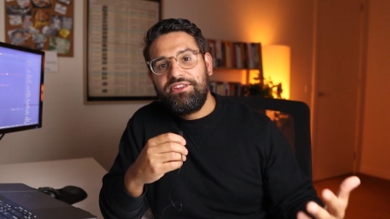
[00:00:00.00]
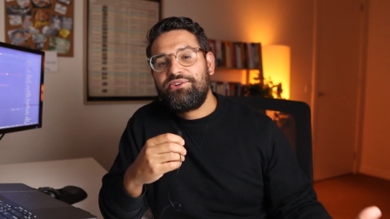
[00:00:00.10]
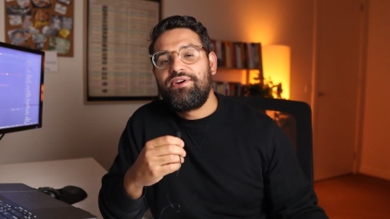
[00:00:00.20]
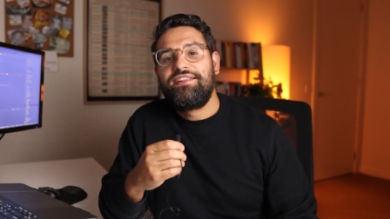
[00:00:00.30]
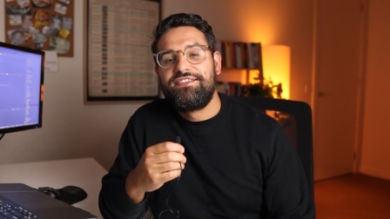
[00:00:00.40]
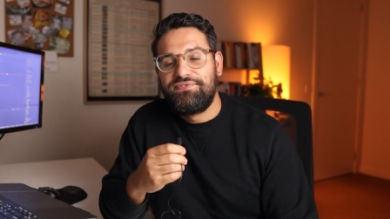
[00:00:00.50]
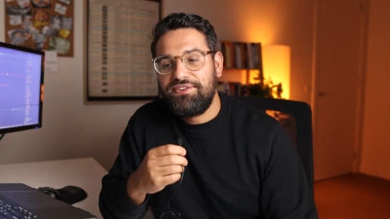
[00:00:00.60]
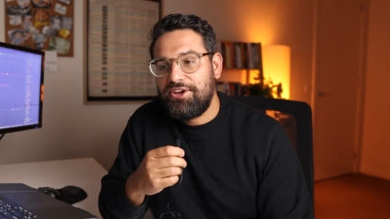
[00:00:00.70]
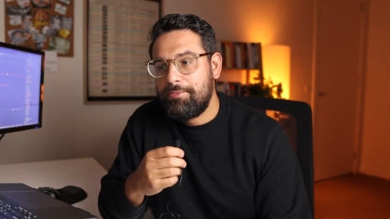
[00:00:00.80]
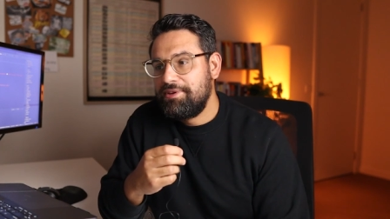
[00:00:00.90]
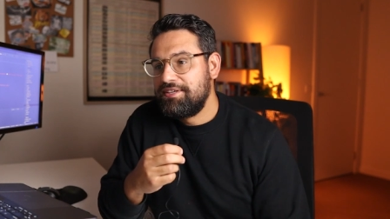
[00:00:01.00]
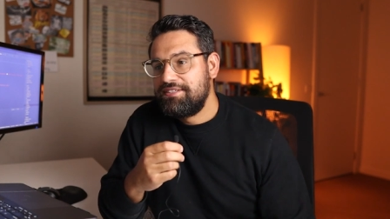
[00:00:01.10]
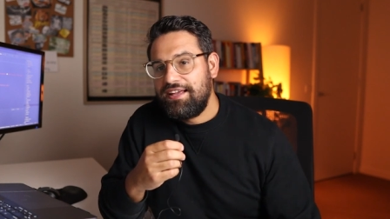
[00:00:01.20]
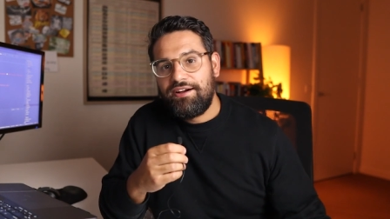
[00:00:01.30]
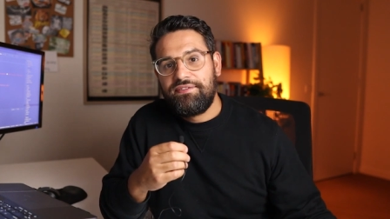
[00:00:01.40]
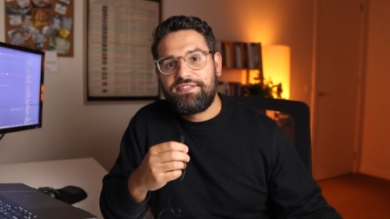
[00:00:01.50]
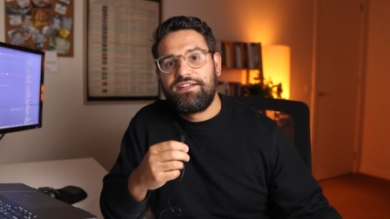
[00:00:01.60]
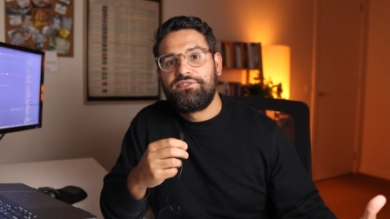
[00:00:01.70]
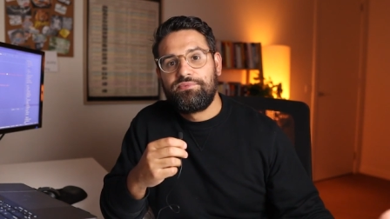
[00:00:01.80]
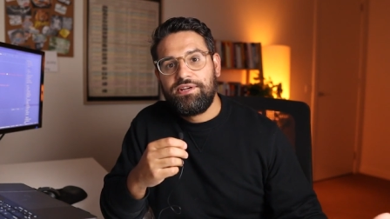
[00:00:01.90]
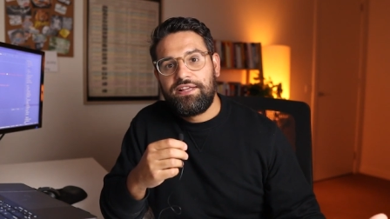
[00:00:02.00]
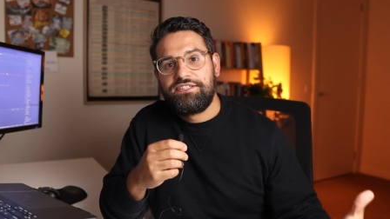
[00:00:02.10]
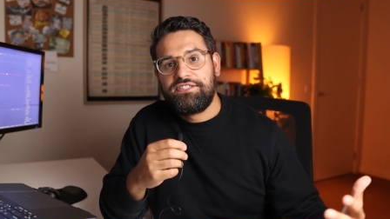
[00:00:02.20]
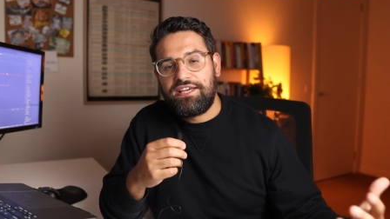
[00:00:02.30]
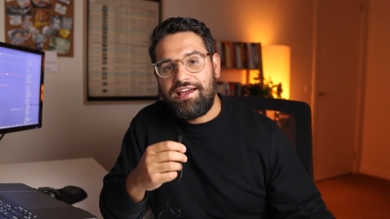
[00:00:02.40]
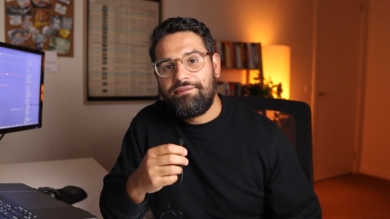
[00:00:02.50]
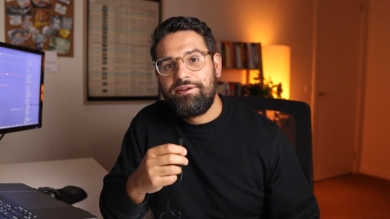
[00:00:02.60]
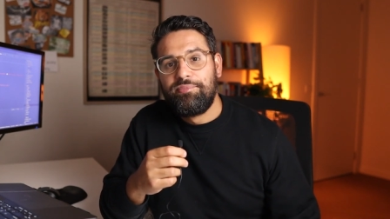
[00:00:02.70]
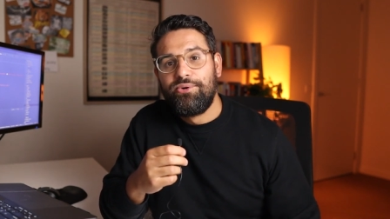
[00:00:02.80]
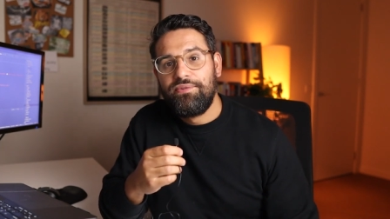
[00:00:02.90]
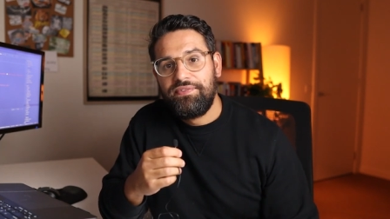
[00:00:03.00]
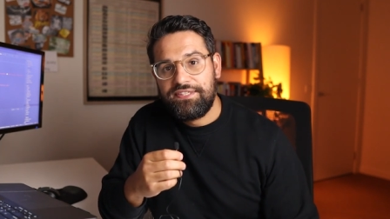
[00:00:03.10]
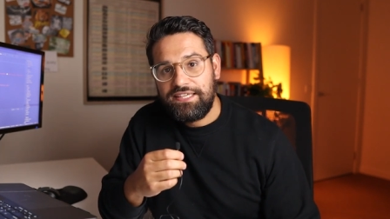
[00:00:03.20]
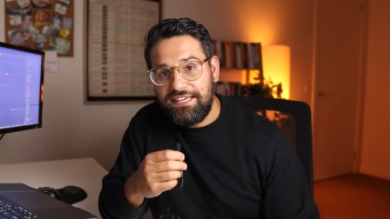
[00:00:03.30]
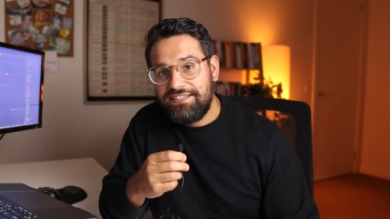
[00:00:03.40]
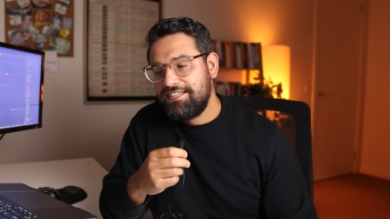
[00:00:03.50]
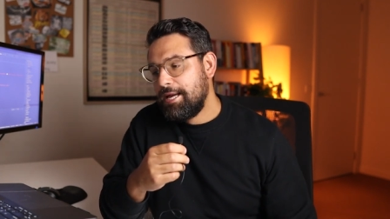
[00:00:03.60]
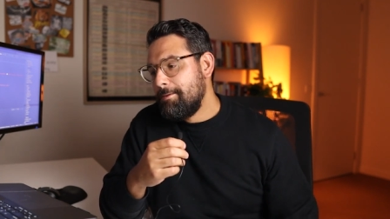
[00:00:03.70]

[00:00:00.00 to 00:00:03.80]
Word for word: only creating this video because now I've started to realize just how important this is.